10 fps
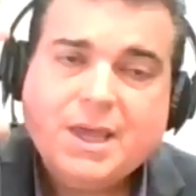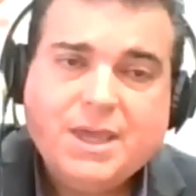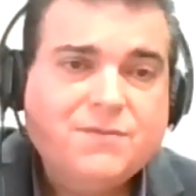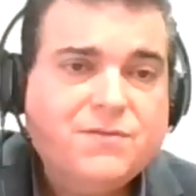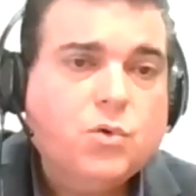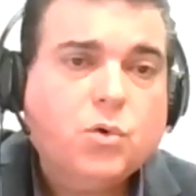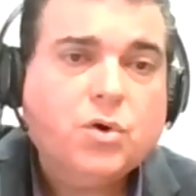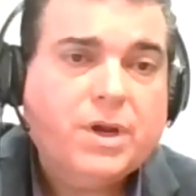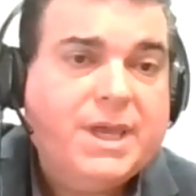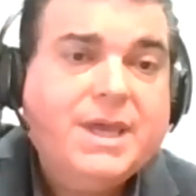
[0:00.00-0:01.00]
If
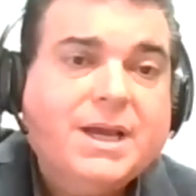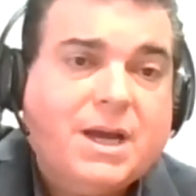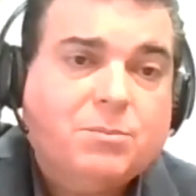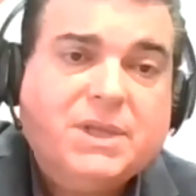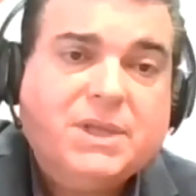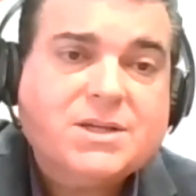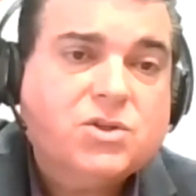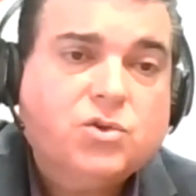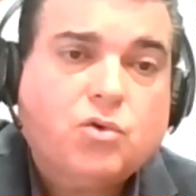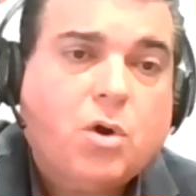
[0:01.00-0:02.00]
your income
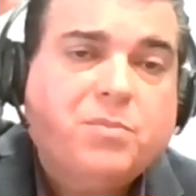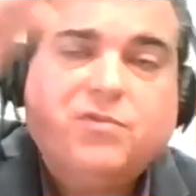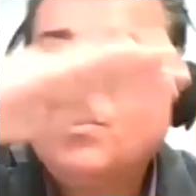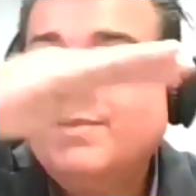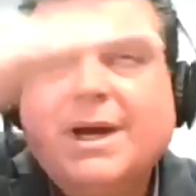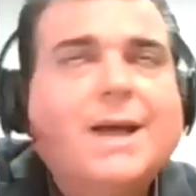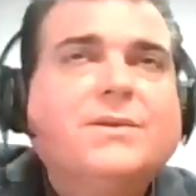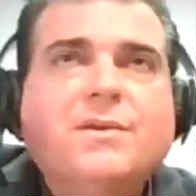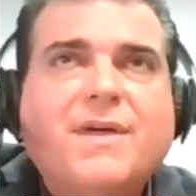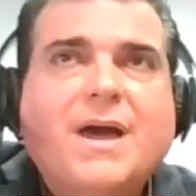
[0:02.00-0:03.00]
doesn't drop from
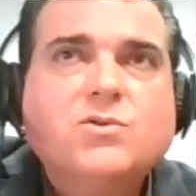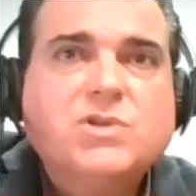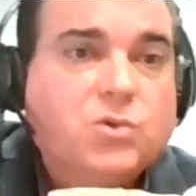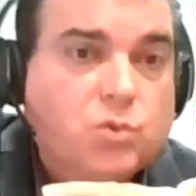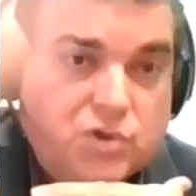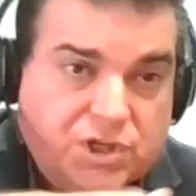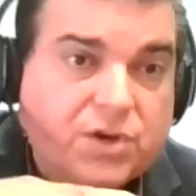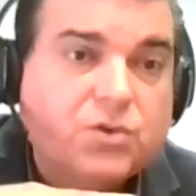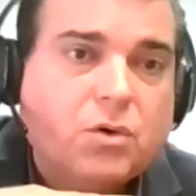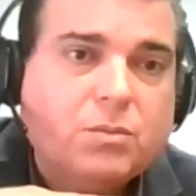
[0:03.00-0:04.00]
100,000 to
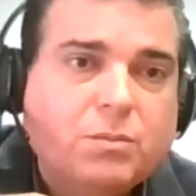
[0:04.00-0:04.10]
zero,